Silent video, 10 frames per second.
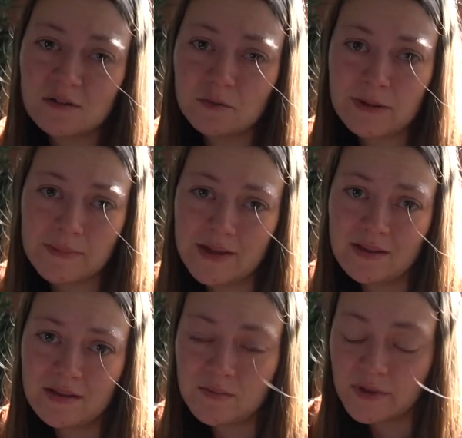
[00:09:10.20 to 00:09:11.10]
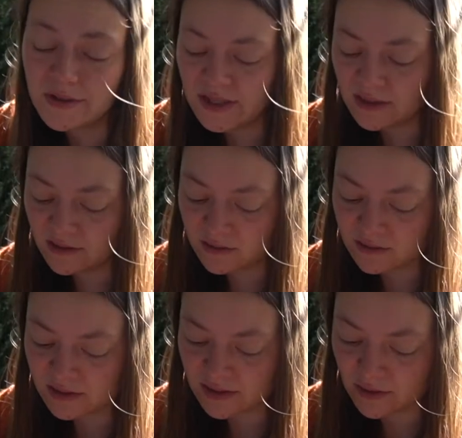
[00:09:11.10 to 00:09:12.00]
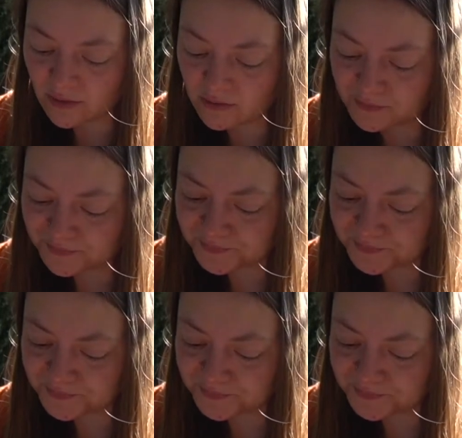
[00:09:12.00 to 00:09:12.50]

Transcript: weepy this morning, so